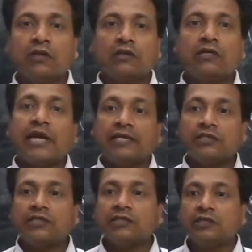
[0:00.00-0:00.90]
The
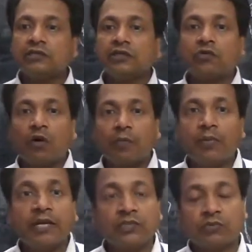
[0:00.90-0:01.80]
digestion is a
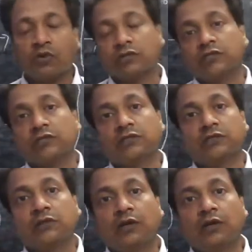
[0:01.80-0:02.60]
complex process